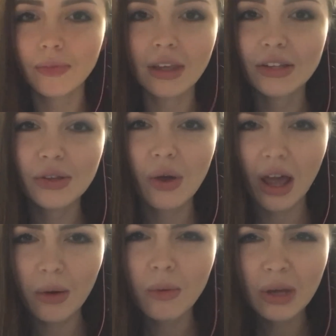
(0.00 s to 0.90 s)
It's
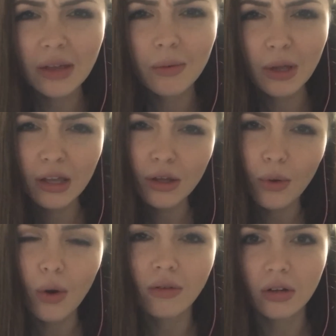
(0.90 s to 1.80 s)
okay. We can
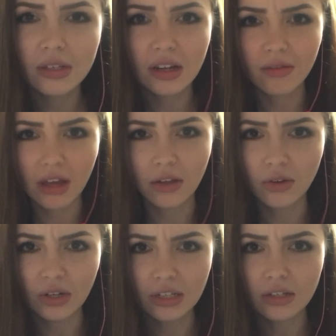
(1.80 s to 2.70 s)
go over stuff that you
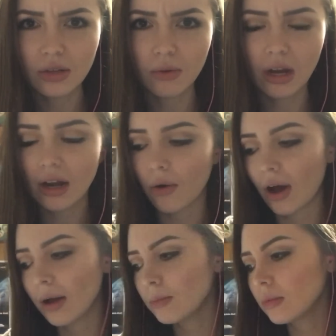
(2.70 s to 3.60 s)
need to do right now.
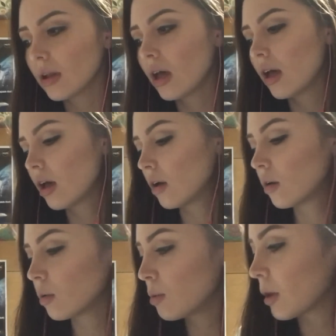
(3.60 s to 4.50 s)
I'm
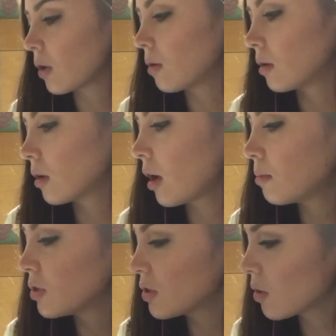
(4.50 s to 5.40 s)

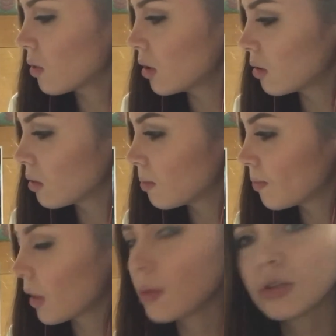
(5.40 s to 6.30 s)
just going
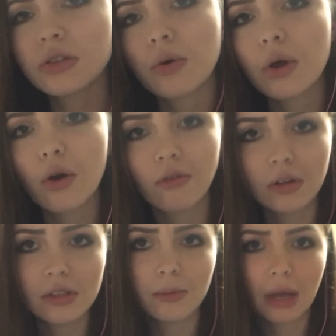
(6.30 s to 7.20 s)
over
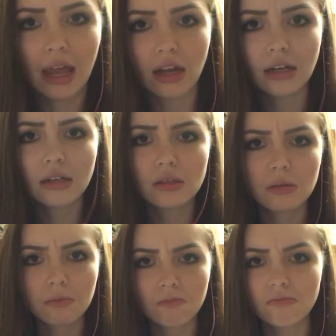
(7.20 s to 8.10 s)
some mechanics
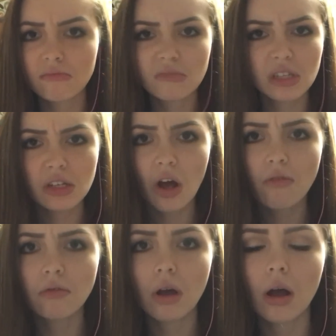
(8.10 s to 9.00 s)
stuff
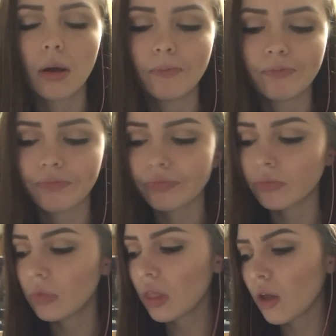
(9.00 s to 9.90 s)

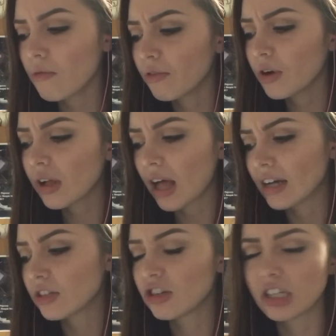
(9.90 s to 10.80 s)
for a
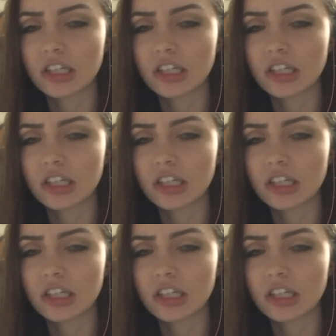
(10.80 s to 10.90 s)
class. I